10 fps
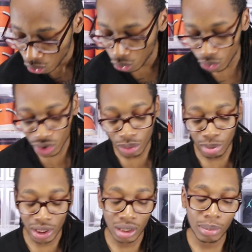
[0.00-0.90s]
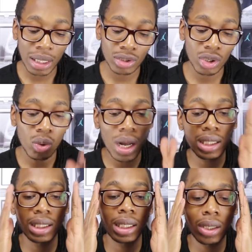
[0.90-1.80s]
we was complaining about the
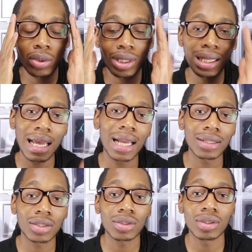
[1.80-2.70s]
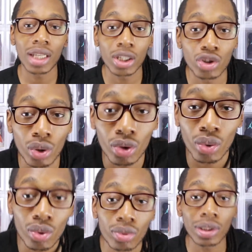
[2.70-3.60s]
quality on the last Air Jordan
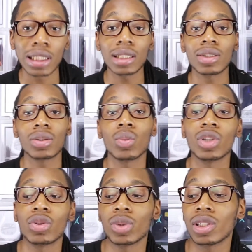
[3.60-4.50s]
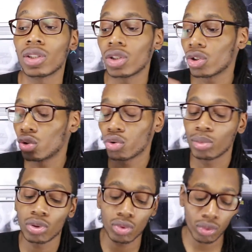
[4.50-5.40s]
3 release, which was the True
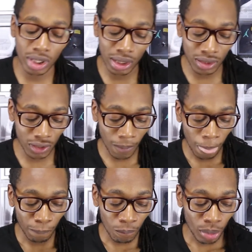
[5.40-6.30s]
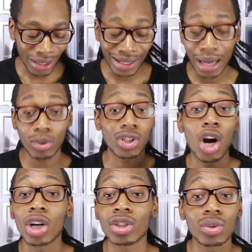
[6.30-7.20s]
Blue 3s. They was
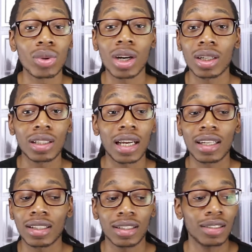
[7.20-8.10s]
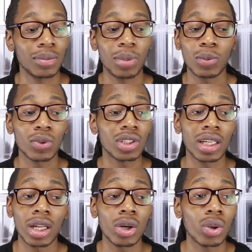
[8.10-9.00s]
hard as a rock. Like, people were
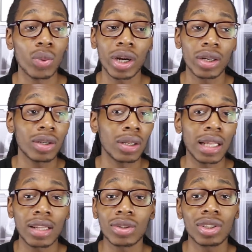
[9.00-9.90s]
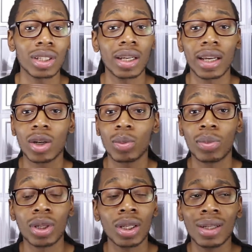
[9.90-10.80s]
saying they're going to wear it, the leather's going to
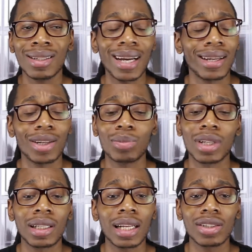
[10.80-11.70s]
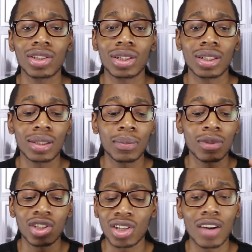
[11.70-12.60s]
help, not help, the leather's going to
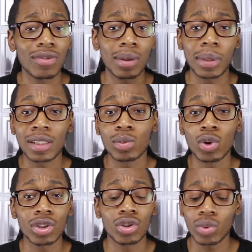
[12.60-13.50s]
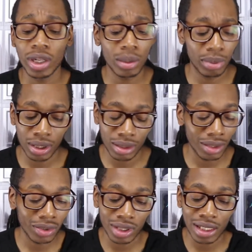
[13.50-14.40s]
soften up as more as you wear it, but
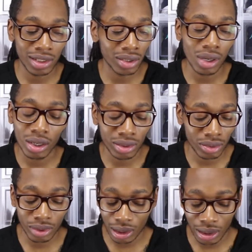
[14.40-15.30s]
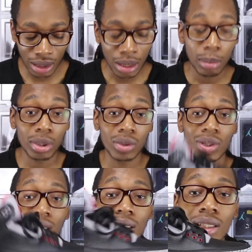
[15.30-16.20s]
those things still hard as a rock. But
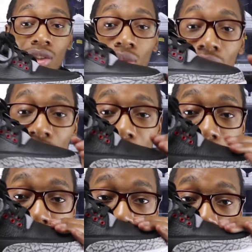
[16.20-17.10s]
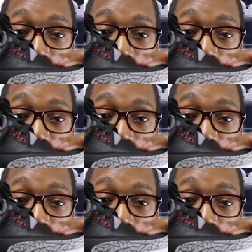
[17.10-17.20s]
on these, you can see,